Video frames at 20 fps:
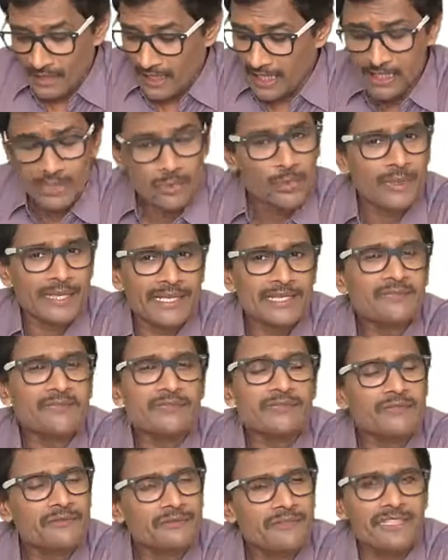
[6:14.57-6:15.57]
Otherwise,
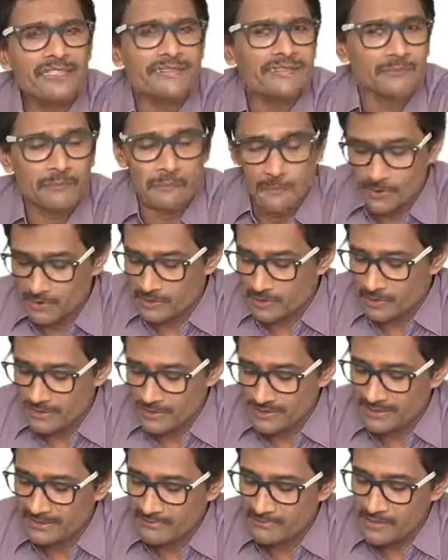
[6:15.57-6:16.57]
it's a very simple
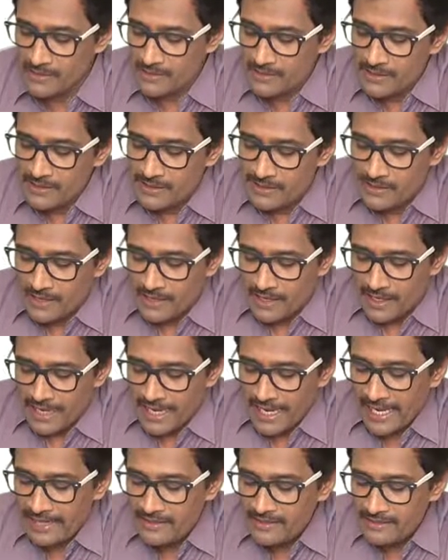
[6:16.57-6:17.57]
concept.
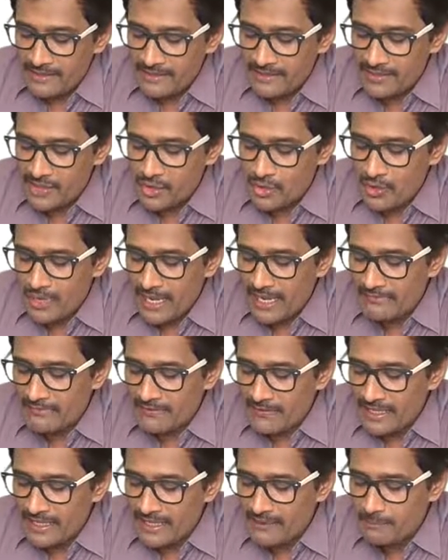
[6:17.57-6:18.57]
And then you have
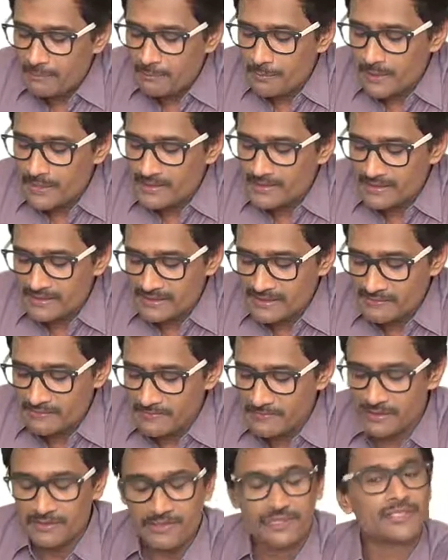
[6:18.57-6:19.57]
implicit
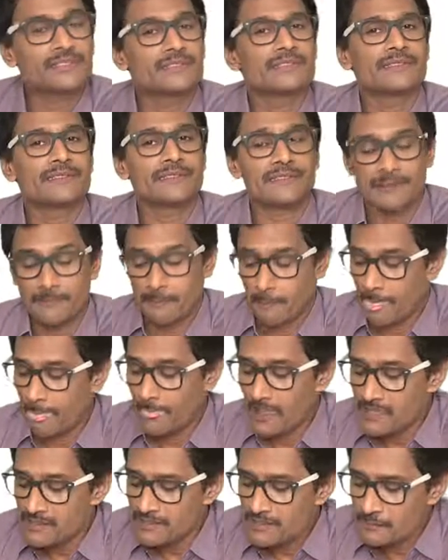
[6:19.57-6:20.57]
functions.
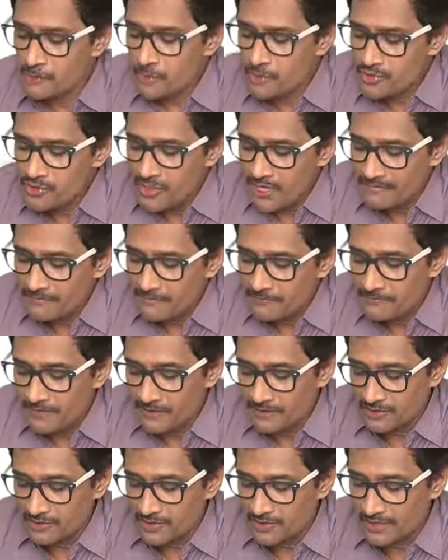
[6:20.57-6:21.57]
Suppose you have a
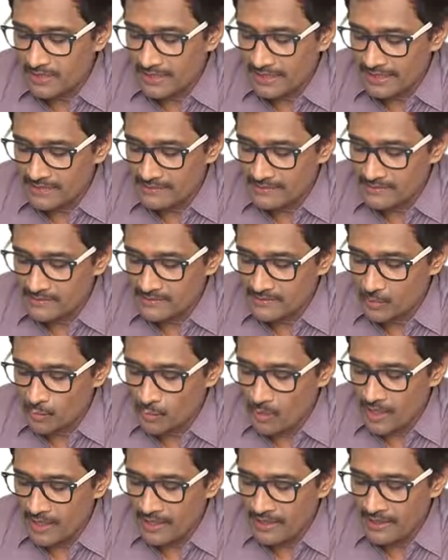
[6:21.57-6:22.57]
function like this,
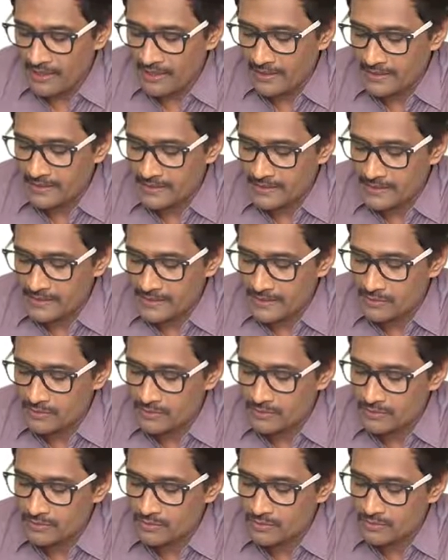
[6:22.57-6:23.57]
y is
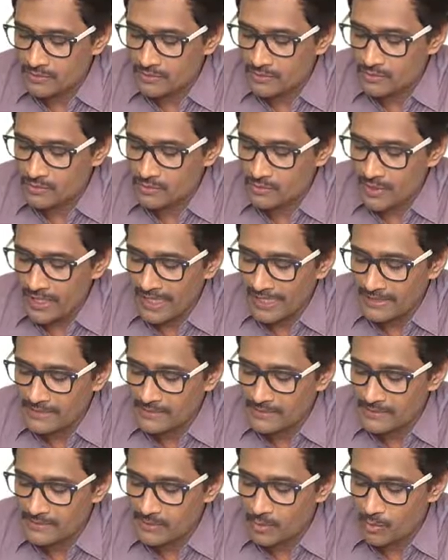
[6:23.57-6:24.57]
equal to two
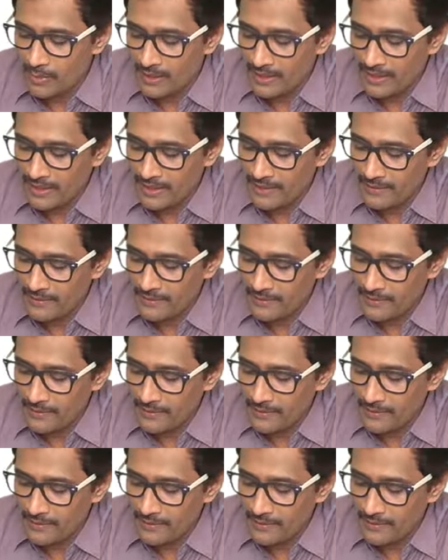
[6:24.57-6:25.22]
x squared